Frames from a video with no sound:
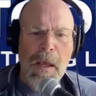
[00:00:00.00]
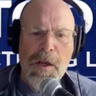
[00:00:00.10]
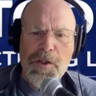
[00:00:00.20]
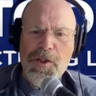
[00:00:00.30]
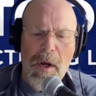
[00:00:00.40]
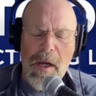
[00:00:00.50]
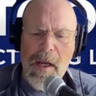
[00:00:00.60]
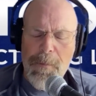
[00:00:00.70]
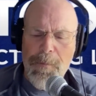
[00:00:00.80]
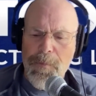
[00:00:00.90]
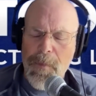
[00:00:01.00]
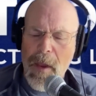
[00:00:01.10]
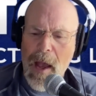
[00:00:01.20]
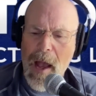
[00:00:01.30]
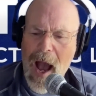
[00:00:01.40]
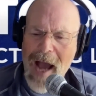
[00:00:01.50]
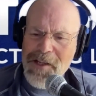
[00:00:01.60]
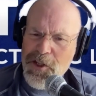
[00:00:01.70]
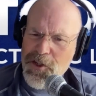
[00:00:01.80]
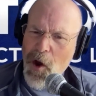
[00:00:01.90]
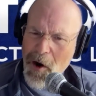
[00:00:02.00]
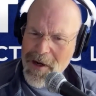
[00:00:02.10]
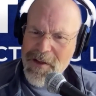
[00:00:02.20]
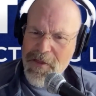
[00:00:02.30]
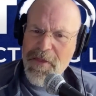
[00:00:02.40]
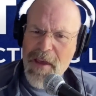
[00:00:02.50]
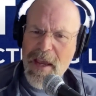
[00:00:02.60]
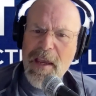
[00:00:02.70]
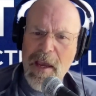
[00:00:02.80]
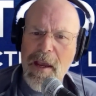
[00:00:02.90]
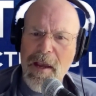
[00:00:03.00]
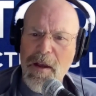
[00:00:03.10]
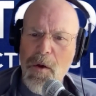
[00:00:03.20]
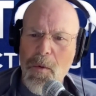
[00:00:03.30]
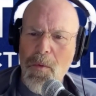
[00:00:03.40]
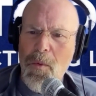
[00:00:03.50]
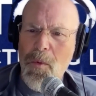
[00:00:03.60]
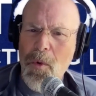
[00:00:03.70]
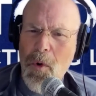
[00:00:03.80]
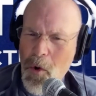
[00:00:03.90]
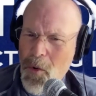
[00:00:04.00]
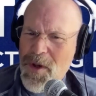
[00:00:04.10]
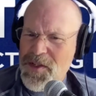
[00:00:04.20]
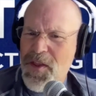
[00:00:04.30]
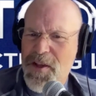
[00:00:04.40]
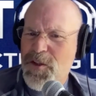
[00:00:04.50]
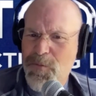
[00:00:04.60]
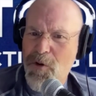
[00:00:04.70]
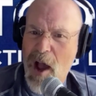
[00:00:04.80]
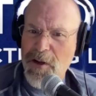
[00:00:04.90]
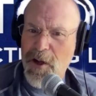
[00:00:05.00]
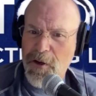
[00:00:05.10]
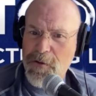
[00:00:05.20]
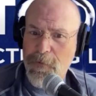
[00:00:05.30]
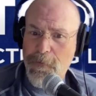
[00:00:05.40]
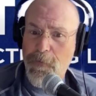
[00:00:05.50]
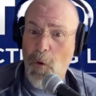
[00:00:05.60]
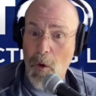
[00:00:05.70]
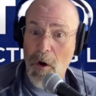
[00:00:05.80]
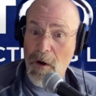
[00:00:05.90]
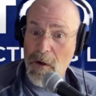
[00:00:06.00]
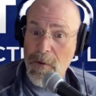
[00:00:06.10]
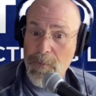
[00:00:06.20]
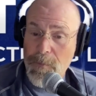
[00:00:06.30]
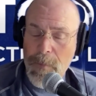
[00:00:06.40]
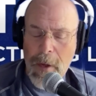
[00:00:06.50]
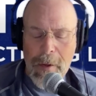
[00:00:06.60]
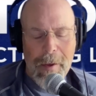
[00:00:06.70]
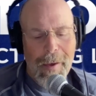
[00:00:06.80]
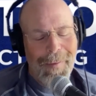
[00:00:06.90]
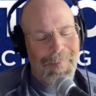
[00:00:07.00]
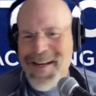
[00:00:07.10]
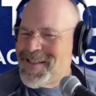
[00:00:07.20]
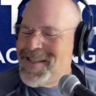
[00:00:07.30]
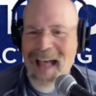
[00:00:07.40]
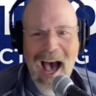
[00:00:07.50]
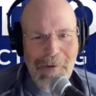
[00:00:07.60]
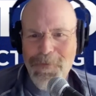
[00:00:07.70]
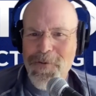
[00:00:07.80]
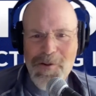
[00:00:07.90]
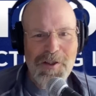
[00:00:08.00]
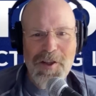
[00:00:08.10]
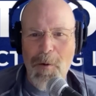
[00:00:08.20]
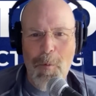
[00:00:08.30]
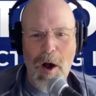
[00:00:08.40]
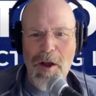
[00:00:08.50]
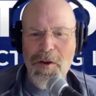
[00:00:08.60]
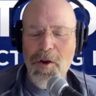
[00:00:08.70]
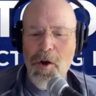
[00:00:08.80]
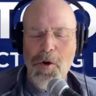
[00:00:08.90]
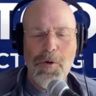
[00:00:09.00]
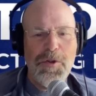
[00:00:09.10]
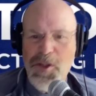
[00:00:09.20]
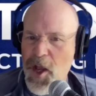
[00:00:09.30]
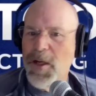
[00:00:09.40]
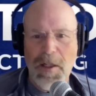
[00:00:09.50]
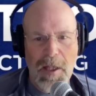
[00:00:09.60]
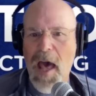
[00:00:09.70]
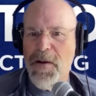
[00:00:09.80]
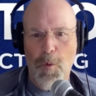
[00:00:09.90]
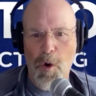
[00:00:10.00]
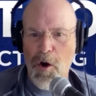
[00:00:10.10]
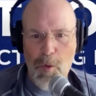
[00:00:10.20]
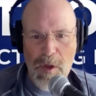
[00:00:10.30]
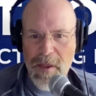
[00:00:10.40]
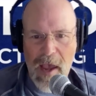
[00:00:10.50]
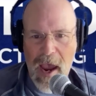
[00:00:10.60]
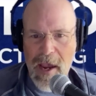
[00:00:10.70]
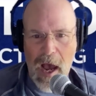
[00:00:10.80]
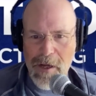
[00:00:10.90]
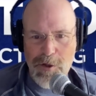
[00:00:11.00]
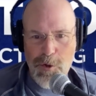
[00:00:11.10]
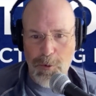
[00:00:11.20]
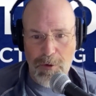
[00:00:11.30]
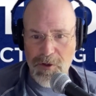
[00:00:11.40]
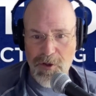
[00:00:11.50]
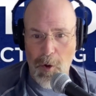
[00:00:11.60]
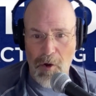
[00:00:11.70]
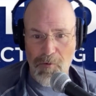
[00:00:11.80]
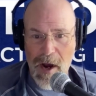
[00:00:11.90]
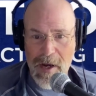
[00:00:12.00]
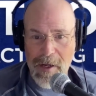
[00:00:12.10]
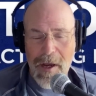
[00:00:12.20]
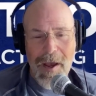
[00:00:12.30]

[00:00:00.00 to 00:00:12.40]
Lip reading: So I started thinking, who is this product for? It's not for someone who's done a lot of work with AI tools already,